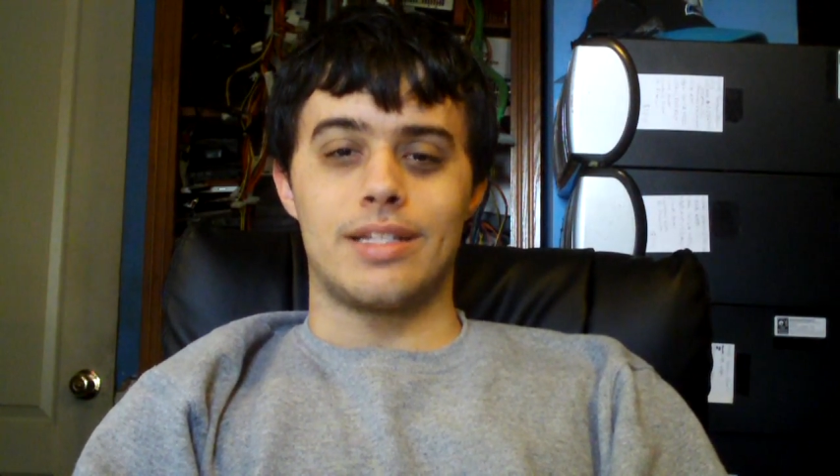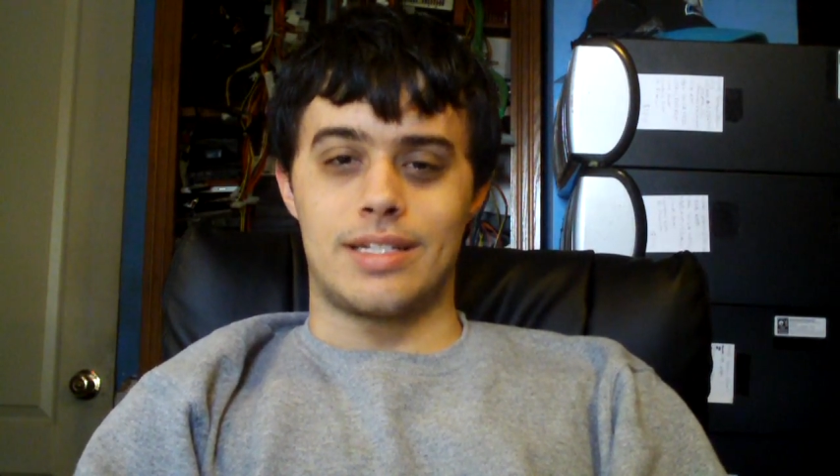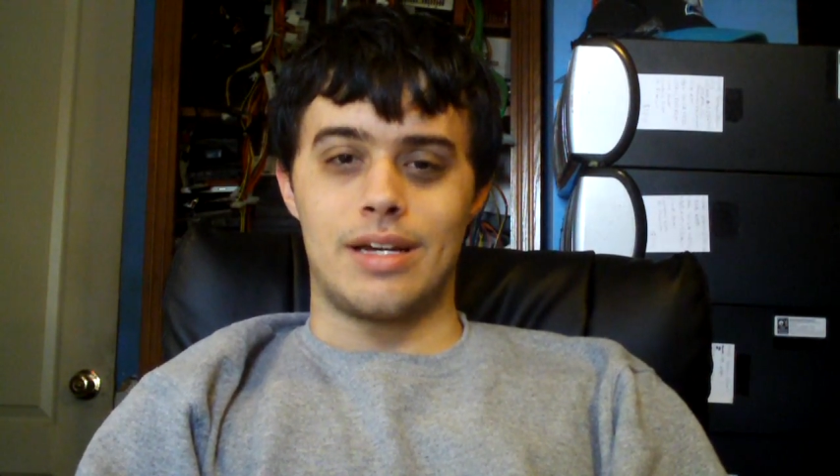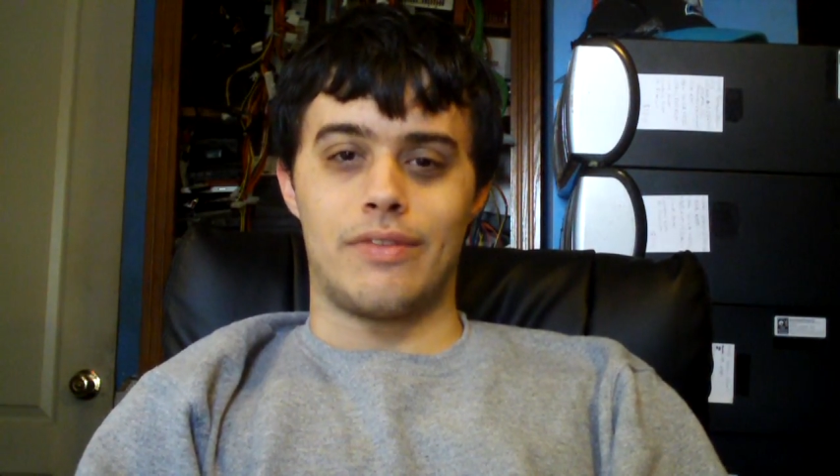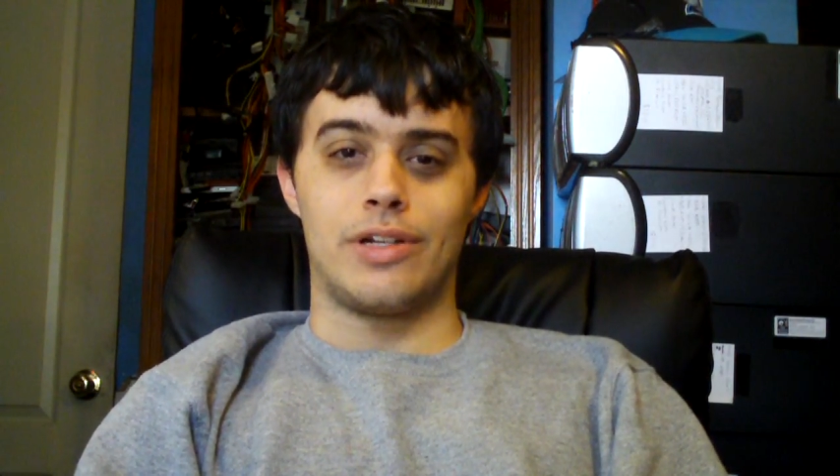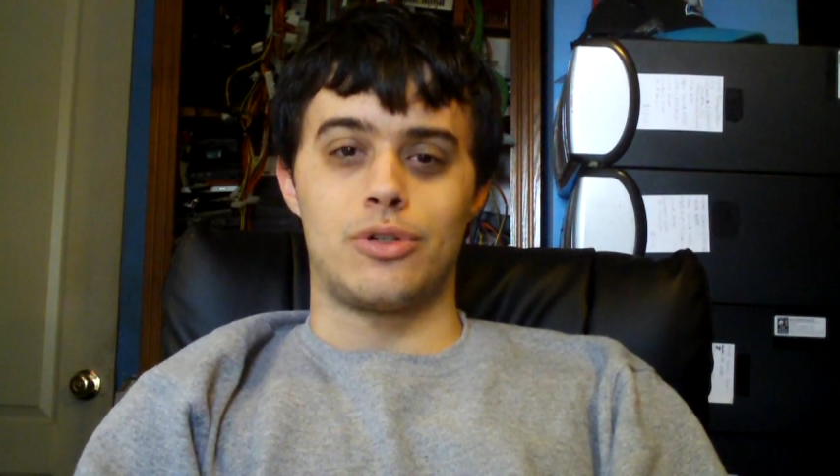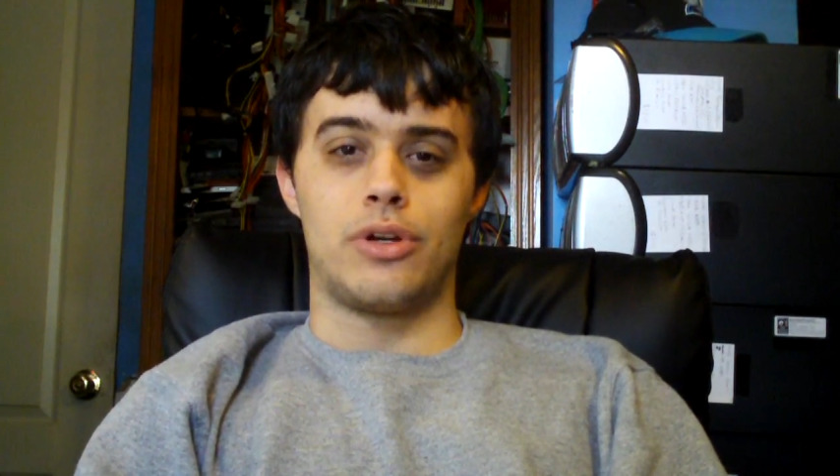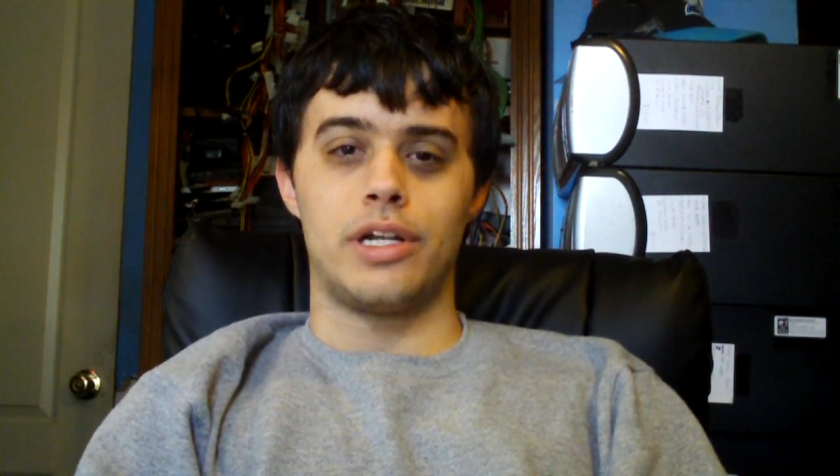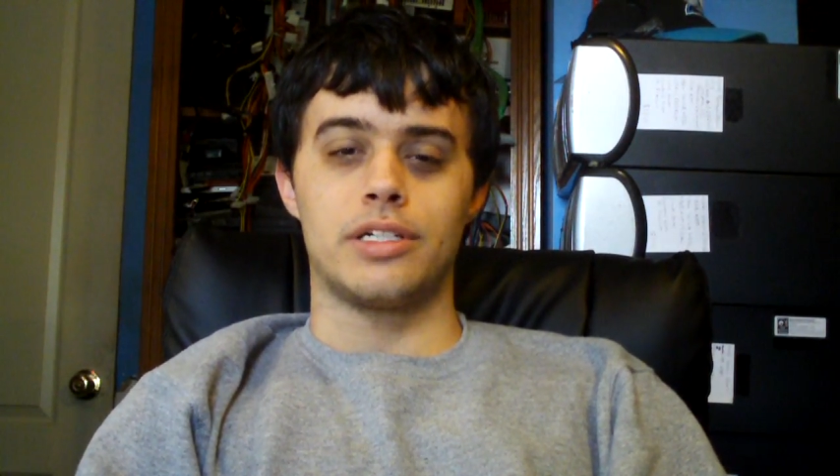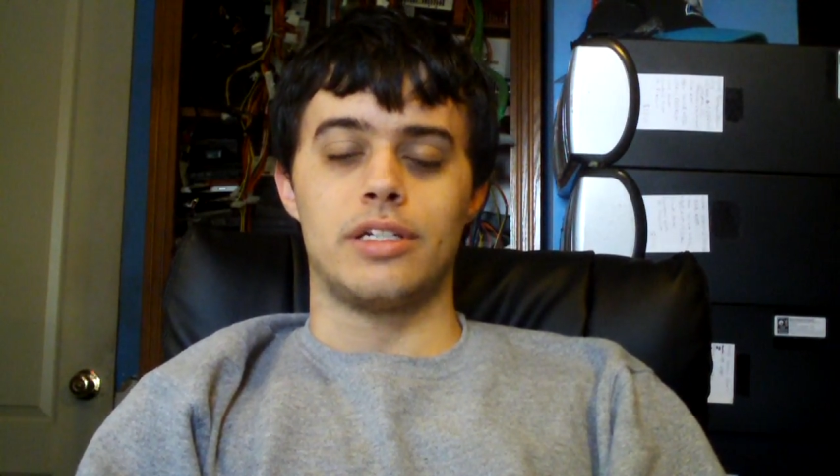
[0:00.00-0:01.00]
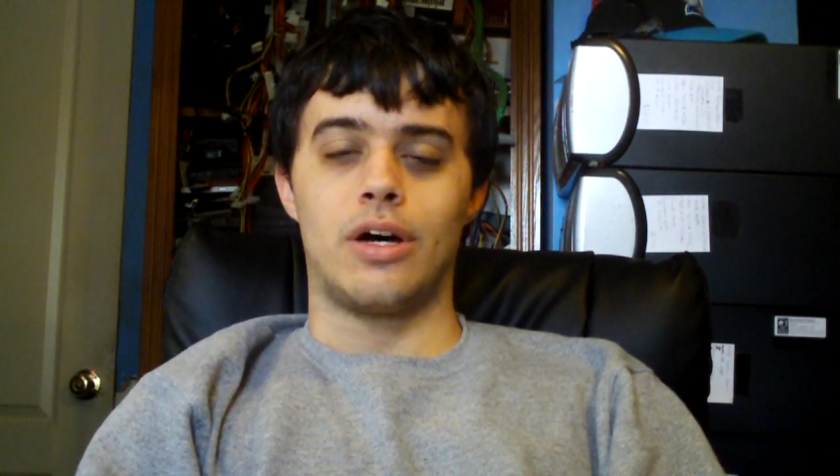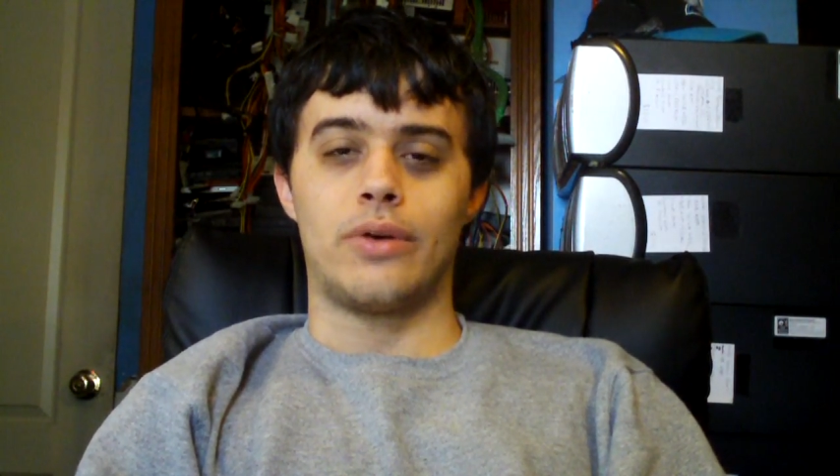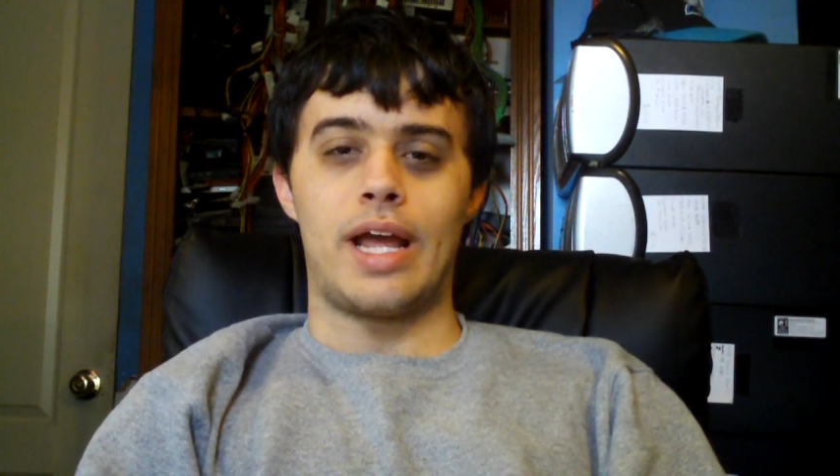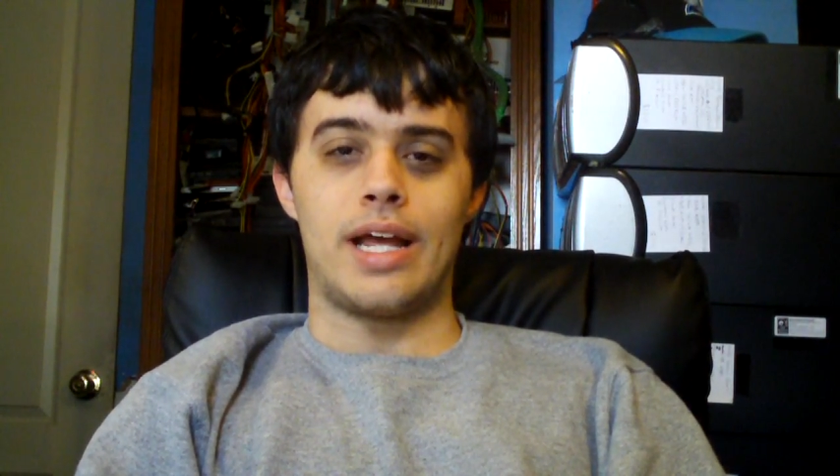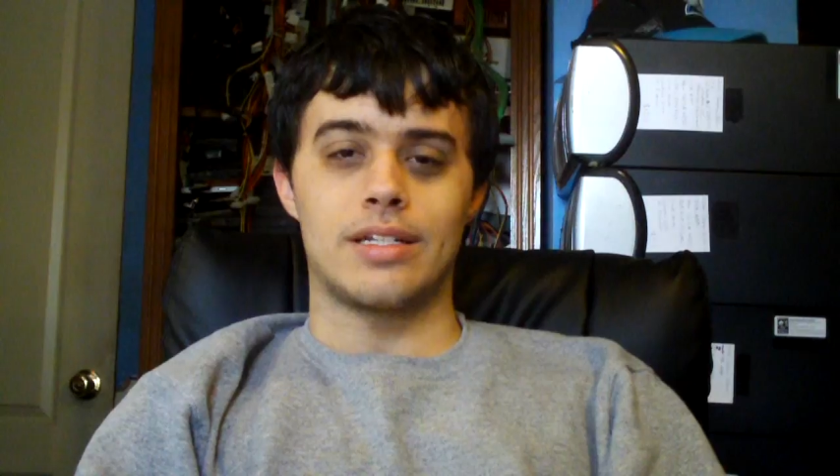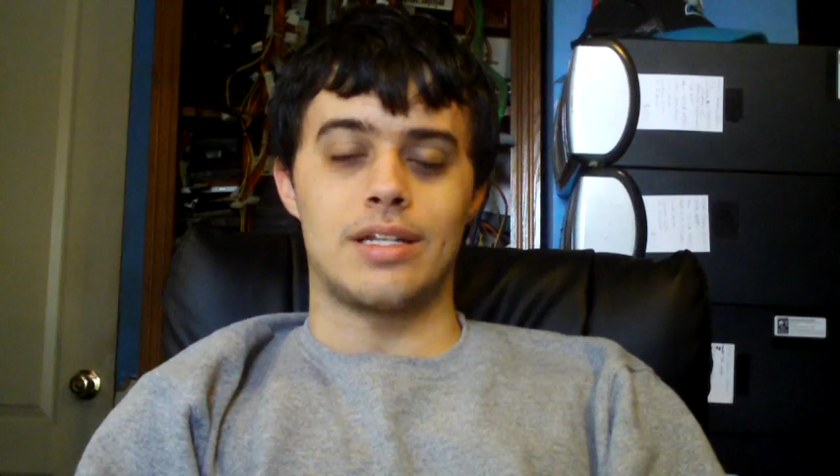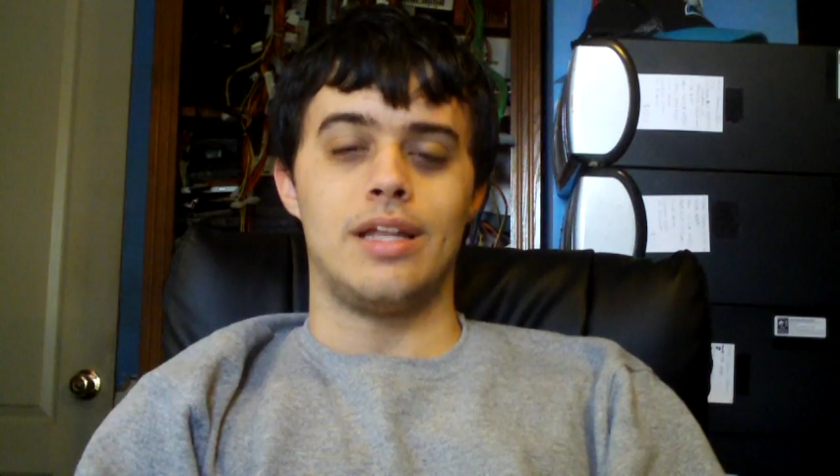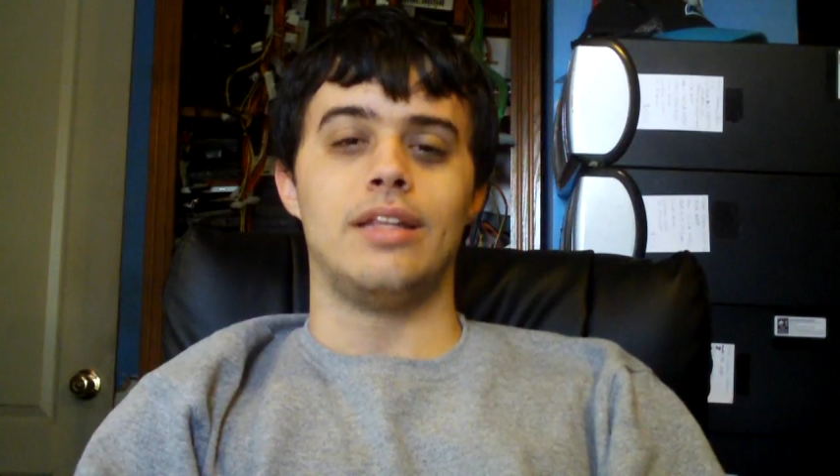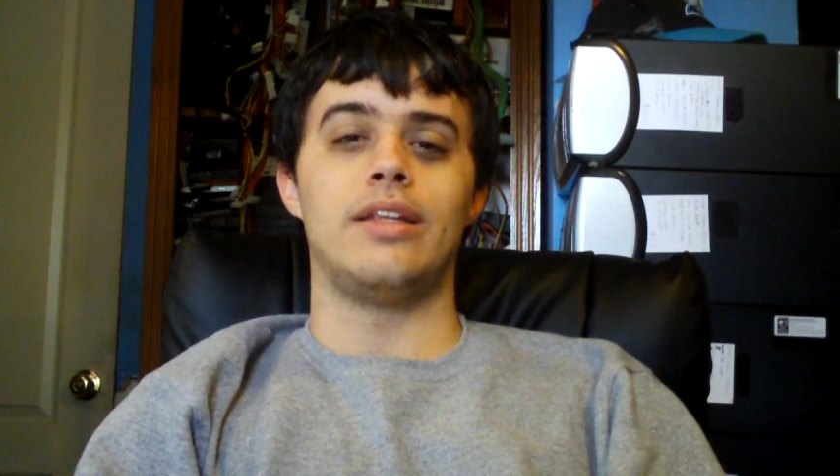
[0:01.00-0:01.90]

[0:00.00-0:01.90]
itself is traditionally known as